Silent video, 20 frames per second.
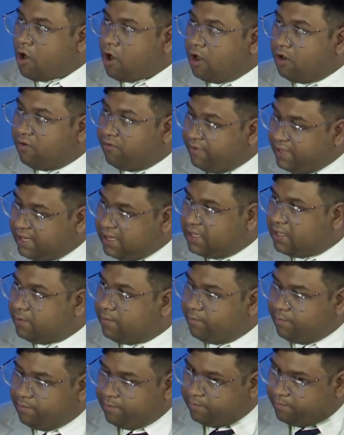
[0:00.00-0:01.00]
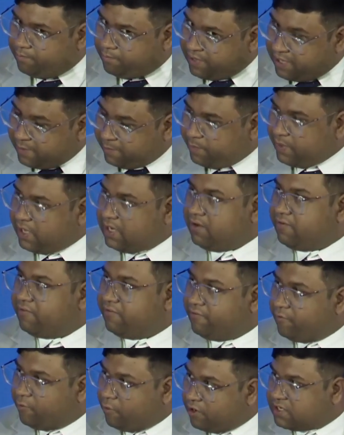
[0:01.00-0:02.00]
or will the people
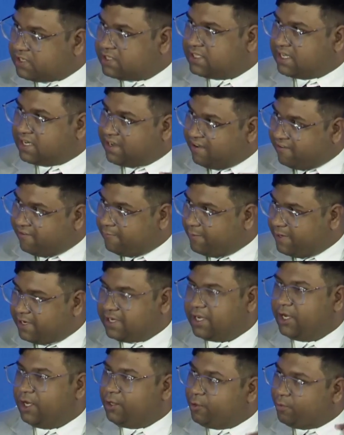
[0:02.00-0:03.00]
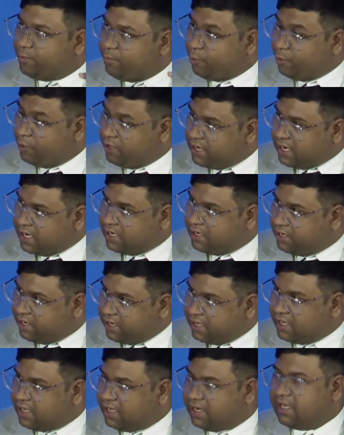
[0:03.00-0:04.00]
force the government to pull that
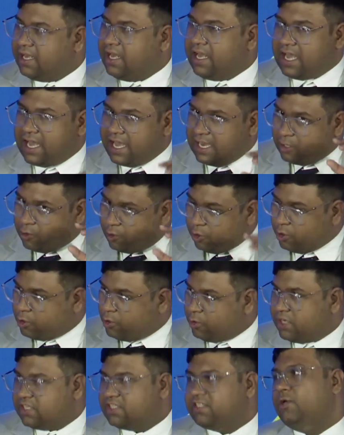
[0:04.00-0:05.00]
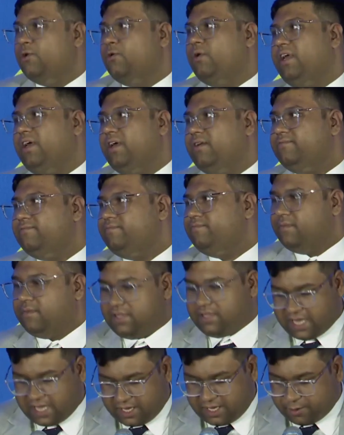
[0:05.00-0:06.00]
trigger and go towards nuclear?
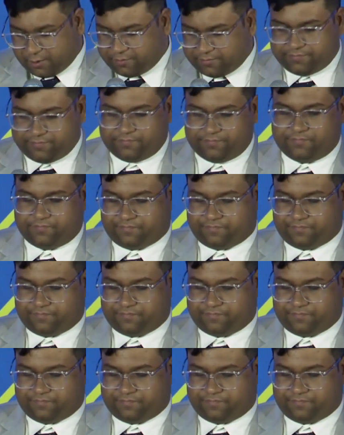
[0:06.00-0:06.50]
Thank you.